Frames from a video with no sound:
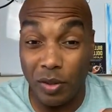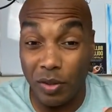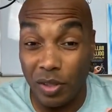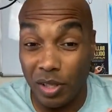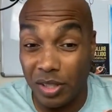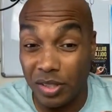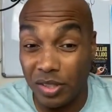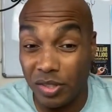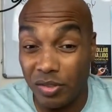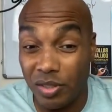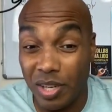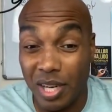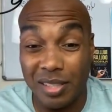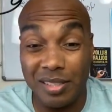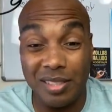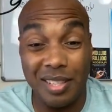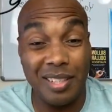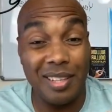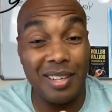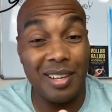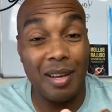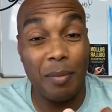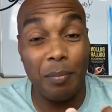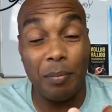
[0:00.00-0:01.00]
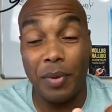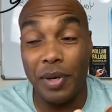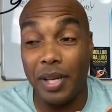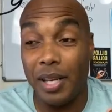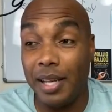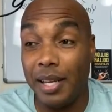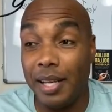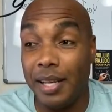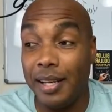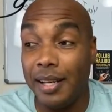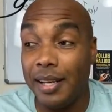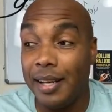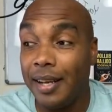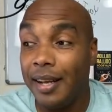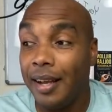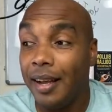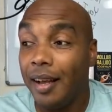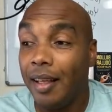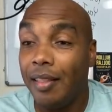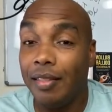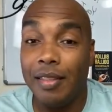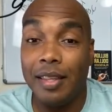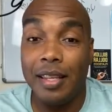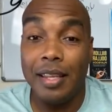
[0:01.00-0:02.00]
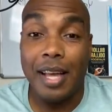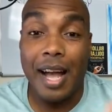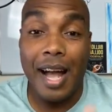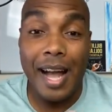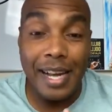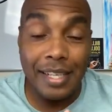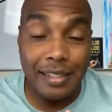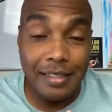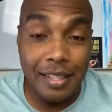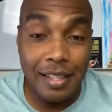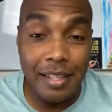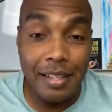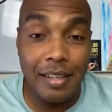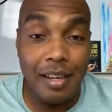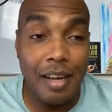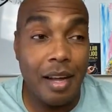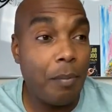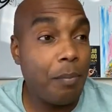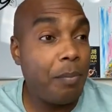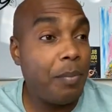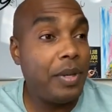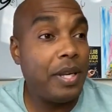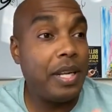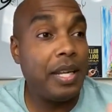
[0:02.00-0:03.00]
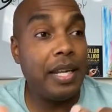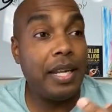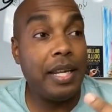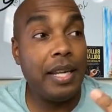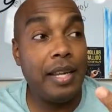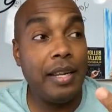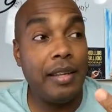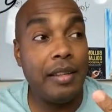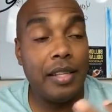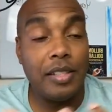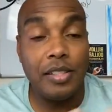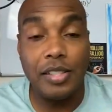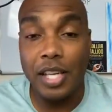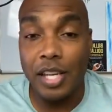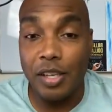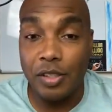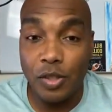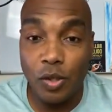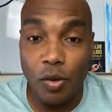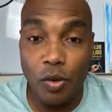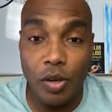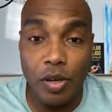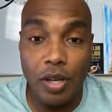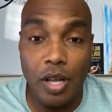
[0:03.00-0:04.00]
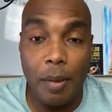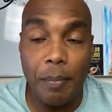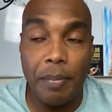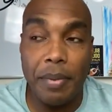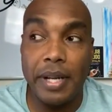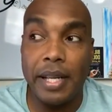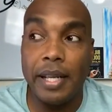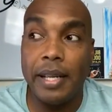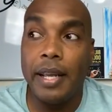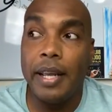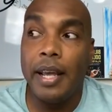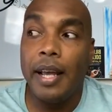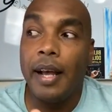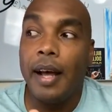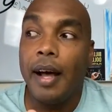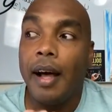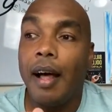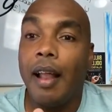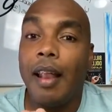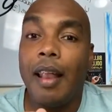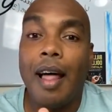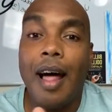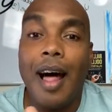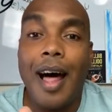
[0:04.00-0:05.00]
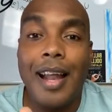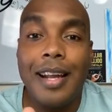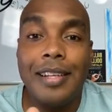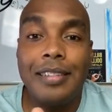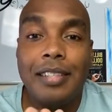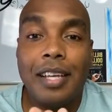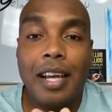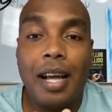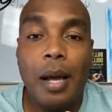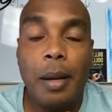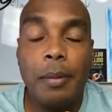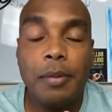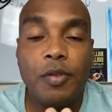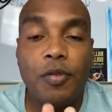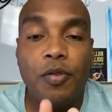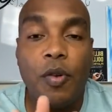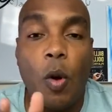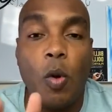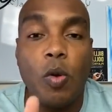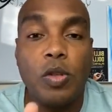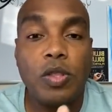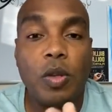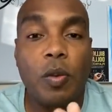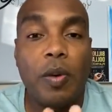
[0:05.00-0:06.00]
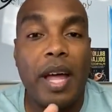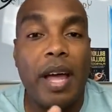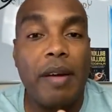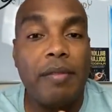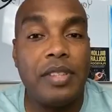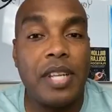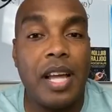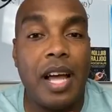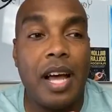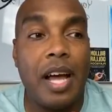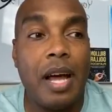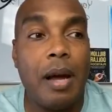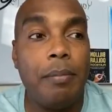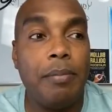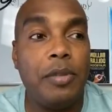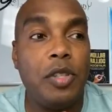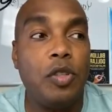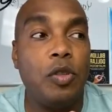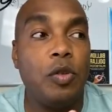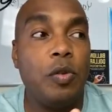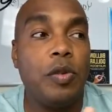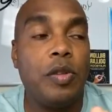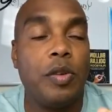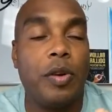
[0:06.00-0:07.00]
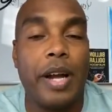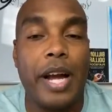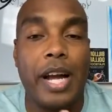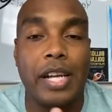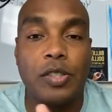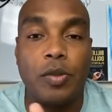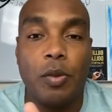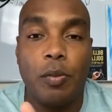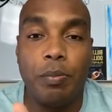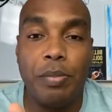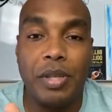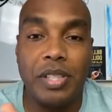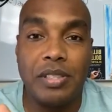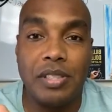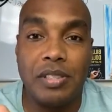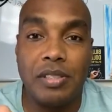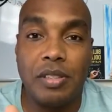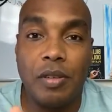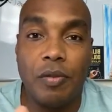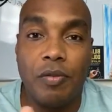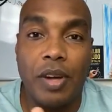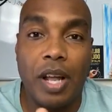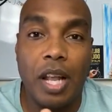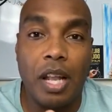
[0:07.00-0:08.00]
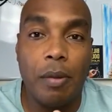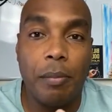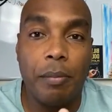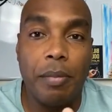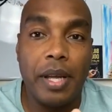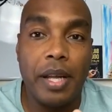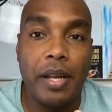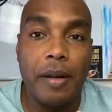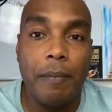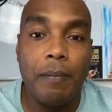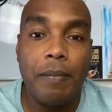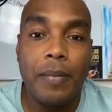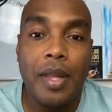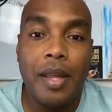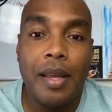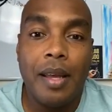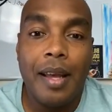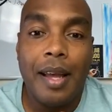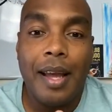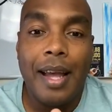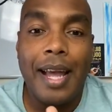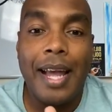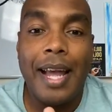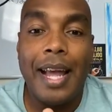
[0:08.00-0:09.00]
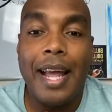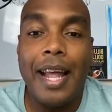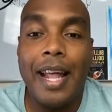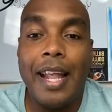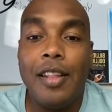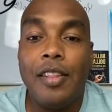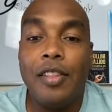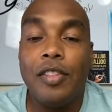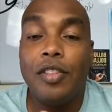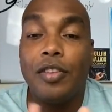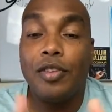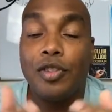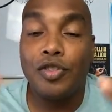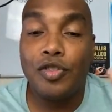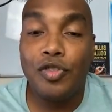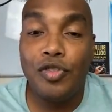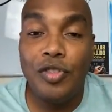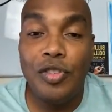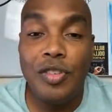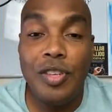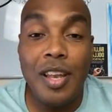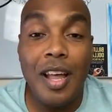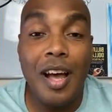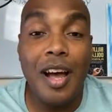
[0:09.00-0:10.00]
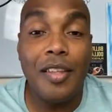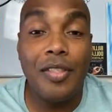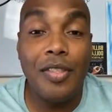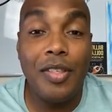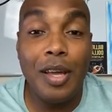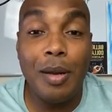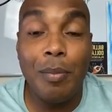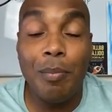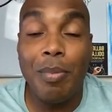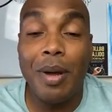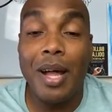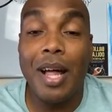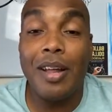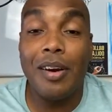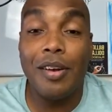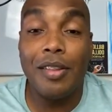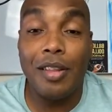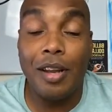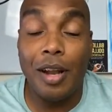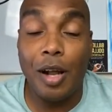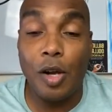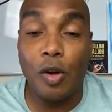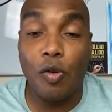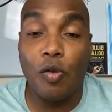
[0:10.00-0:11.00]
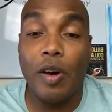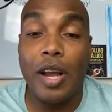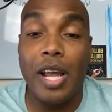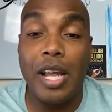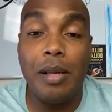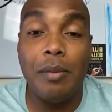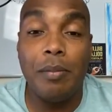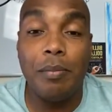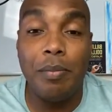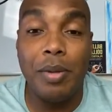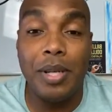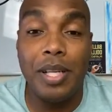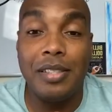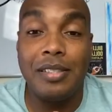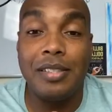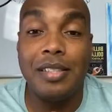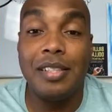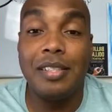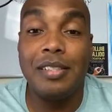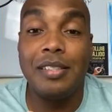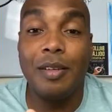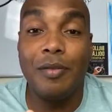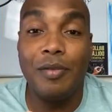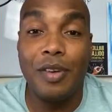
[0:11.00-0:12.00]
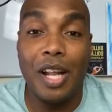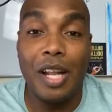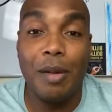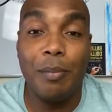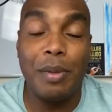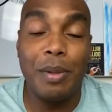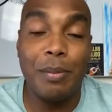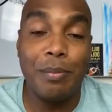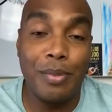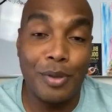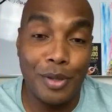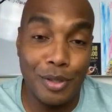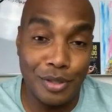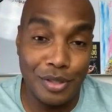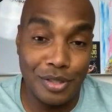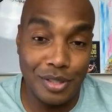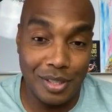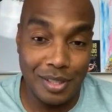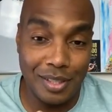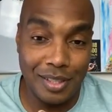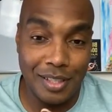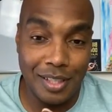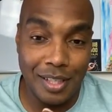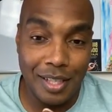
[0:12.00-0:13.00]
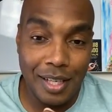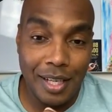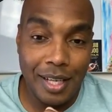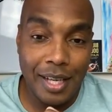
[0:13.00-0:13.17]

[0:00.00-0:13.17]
So the construction company, the IT company, the janitorial company, a lot of times folks don't have time to do their actual business development. And there's nothing better than a great business development person.